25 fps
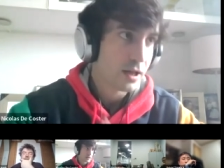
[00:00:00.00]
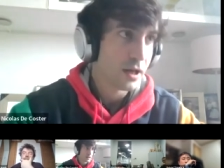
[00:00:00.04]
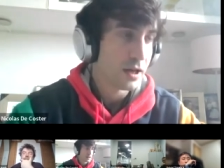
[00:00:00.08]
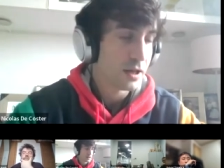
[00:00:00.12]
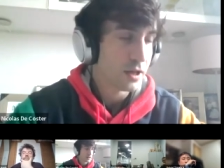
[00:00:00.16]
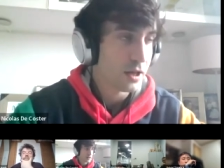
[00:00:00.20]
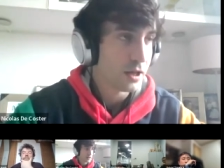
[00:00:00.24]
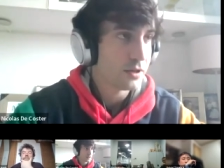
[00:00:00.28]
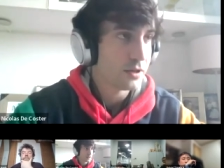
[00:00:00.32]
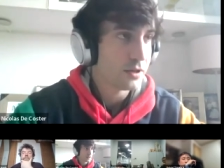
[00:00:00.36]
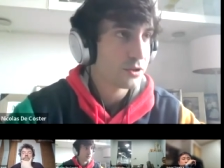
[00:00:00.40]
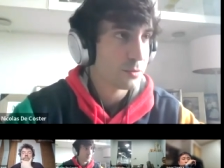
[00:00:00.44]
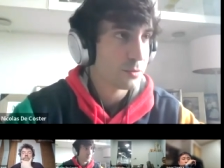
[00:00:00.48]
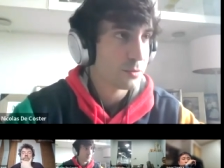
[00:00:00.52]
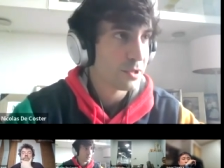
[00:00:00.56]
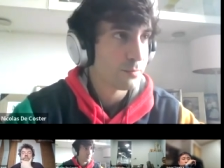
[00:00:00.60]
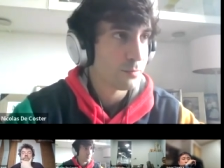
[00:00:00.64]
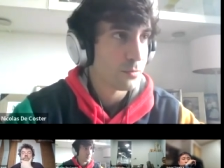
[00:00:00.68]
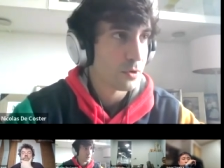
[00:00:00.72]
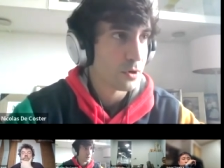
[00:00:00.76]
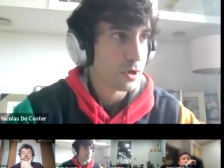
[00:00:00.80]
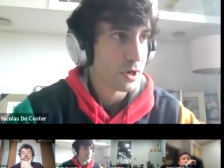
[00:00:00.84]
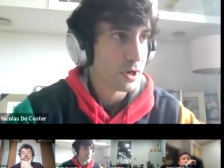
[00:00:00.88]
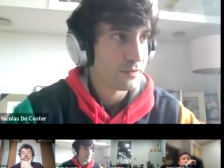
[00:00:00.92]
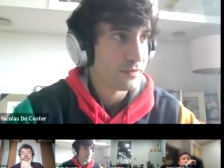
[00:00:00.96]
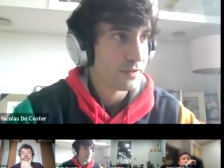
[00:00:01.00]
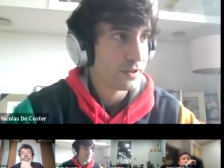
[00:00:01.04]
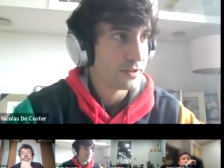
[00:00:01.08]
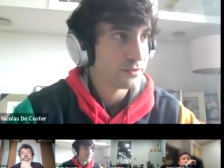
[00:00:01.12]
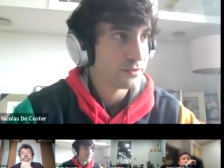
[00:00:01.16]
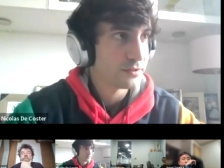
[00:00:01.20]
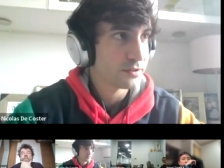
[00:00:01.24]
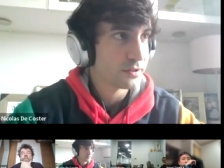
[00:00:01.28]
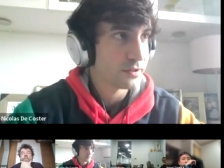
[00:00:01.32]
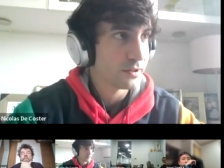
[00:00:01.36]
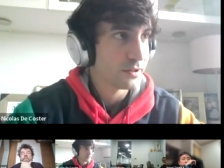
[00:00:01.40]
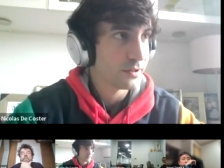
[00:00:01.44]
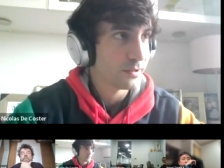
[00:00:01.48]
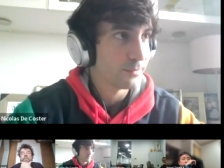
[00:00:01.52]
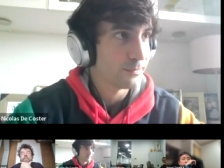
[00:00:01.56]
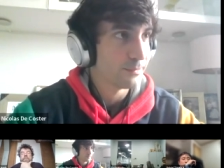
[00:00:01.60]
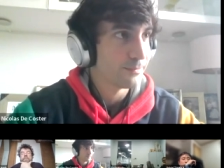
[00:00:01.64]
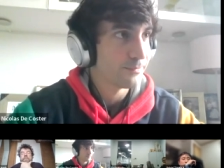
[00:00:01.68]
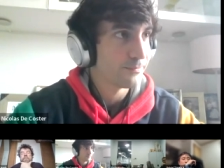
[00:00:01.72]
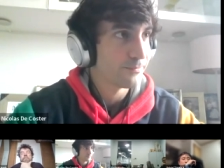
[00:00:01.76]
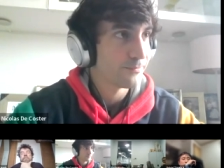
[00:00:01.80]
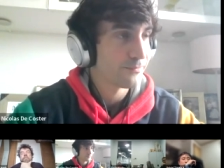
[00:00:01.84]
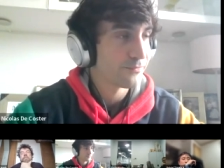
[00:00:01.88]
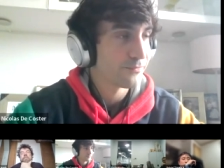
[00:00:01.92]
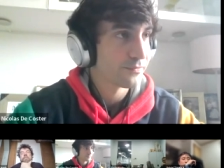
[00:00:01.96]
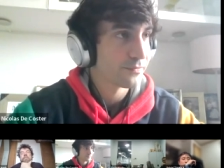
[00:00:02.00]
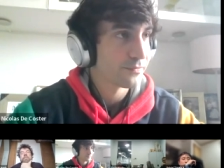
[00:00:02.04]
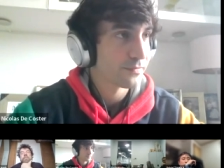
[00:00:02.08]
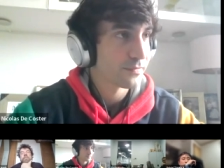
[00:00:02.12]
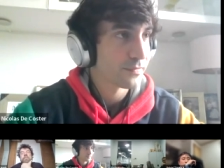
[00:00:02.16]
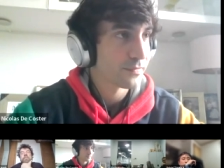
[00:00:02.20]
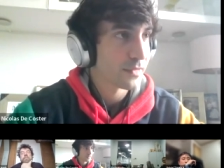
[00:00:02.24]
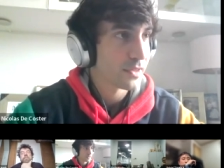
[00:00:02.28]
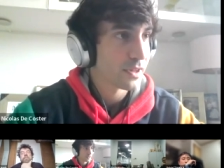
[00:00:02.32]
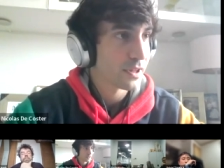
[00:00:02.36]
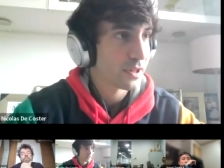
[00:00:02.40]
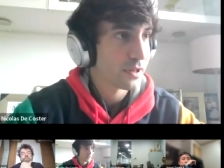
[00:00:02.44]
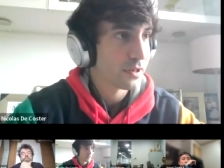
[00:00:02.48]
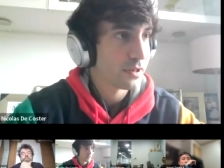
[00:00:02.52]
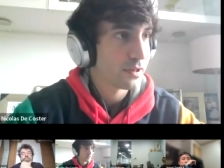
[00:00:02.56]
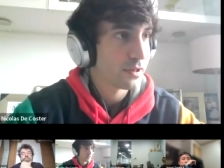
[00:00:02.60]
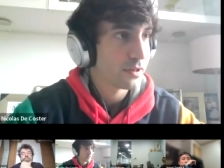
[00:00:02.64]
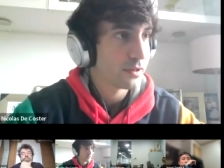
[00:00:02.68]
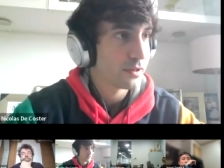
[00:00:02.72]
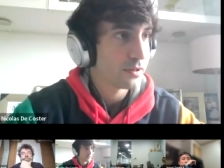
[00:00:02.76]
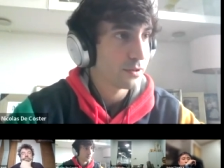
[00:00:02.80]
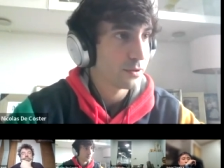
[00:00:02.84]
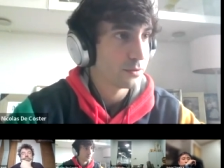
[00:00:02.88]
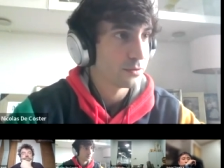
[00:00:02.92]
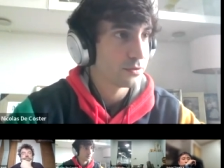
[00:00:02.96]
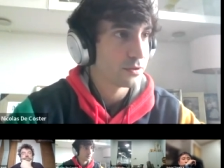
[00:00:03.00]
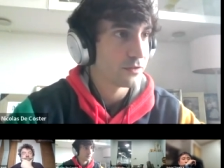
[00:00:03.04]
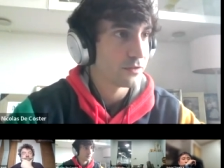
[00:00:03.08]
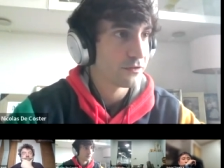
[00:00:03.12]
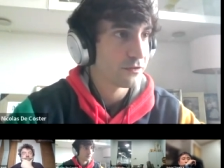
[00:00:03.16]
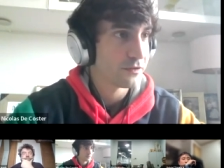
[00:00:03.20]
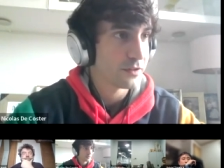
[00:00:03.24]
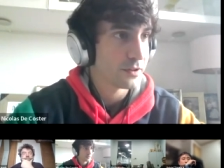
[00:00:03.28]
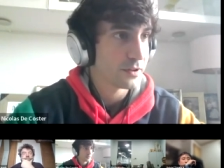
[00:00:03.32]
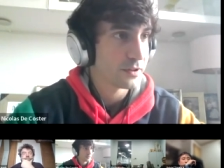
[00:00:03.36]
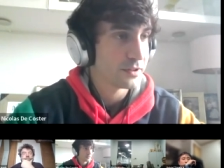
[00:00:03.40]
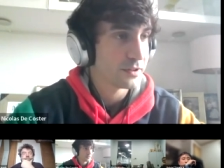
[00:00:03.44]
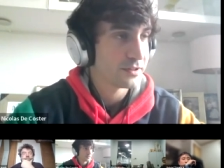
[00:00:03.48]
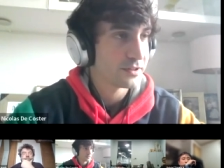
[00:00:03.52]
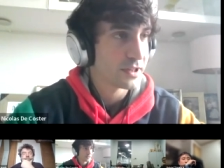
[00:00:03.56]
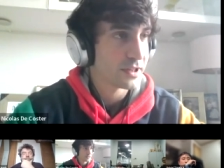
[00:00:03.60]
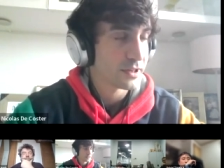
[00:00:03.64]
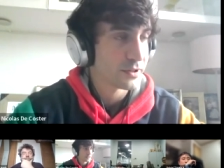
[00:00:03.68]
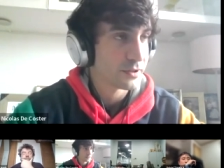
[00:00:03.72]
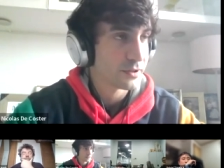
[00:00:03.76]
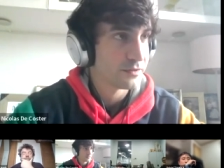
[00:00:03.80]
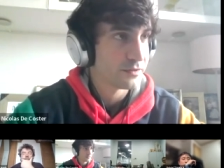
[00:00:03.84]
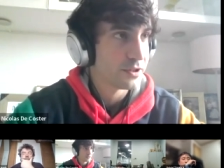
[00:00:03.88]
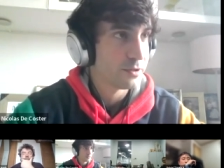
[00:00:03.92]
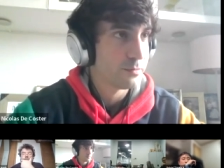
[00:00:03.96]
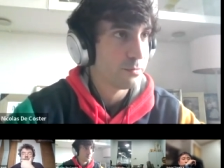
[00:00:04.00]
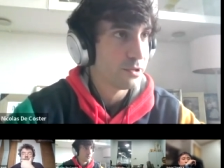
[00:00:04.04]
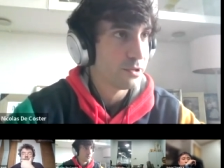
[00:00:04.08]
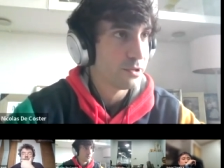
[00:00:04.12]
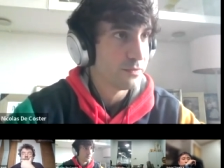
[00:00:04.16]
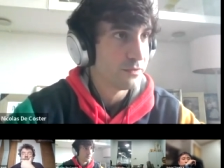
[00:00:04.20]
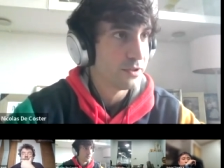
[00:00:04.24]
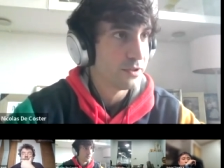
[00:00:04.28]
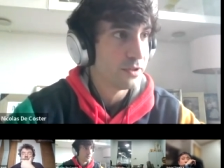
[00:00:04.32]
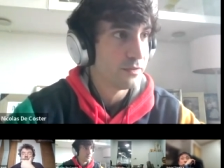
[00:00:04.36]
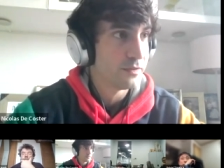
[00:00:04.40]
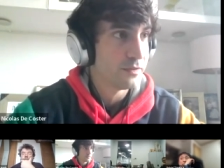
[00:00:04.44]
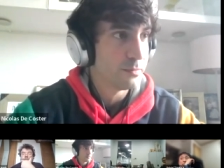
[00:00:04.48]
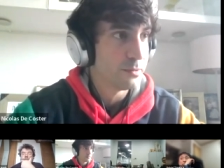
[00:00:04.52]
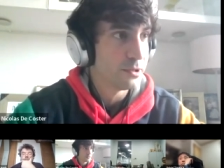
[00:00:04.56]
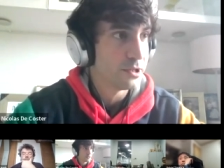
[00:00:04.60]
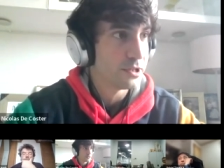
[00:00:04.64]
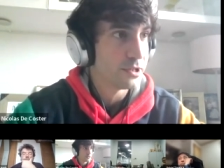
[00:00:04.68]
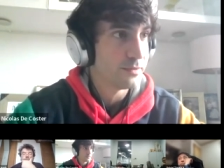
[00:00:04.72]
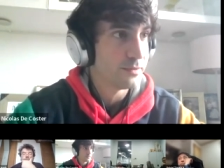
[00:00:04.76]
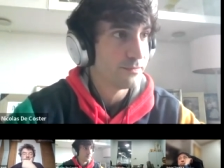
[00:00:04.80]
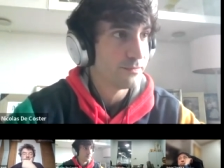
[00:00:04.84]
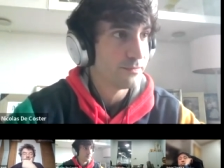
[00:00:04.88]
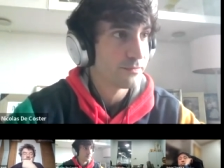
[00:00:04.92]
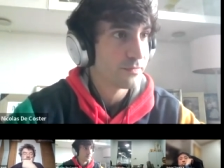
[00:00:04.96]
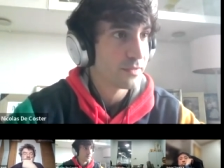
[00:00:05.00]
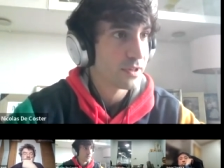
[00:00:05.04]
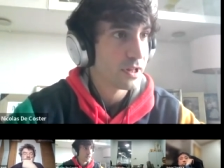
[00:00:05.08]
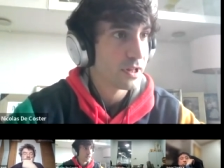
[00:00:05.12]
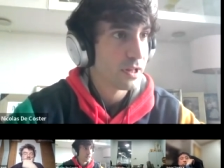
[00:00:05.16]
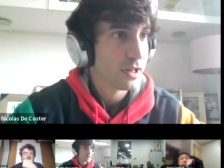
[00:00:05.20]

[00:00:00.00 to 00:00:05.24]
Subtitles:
A little bit more advanced use of this kind of DVB-T.